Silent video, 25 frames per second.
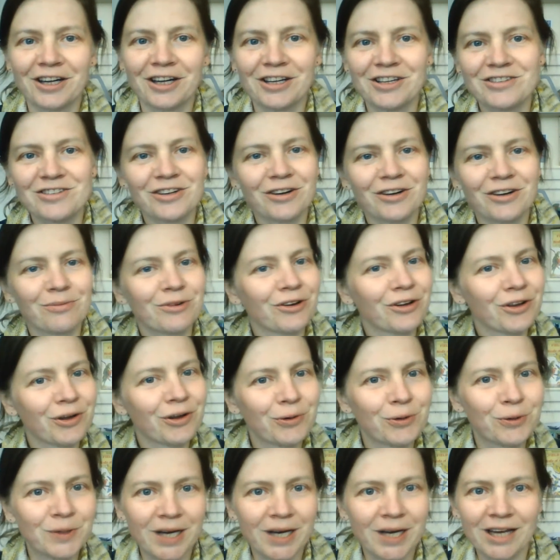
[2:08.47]
so I'm not going to
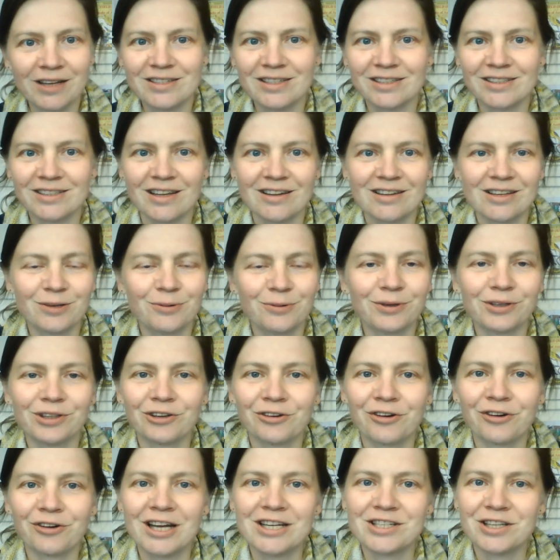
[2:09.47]
announce exactly what the
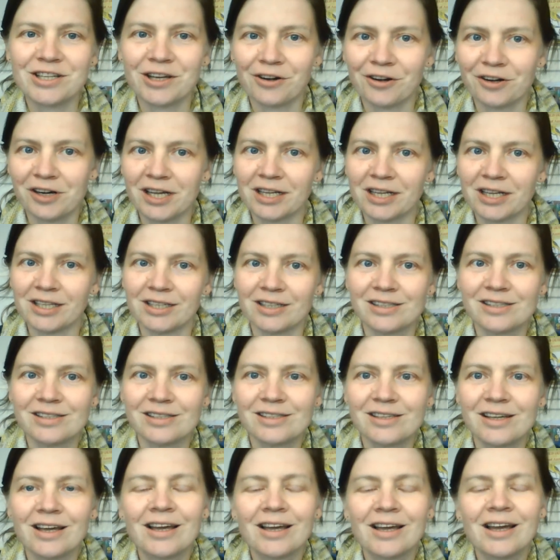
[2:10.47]
criteria is,
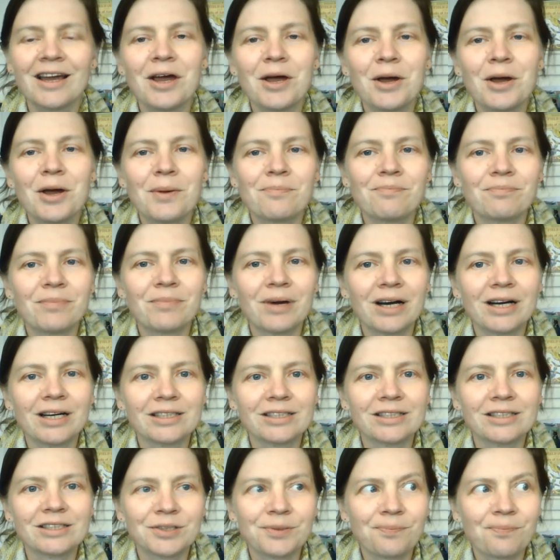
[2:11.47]

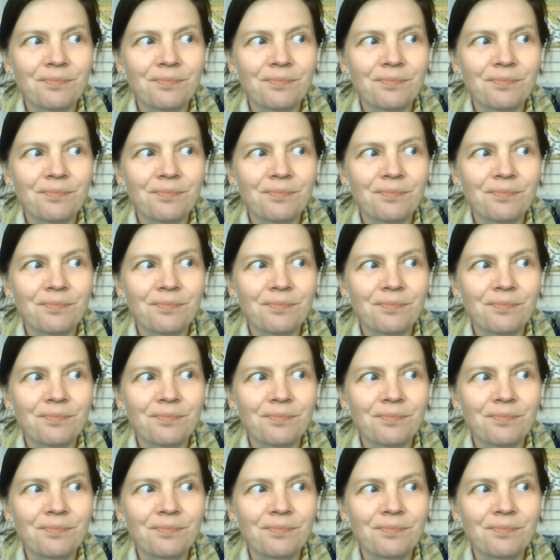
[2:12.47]
but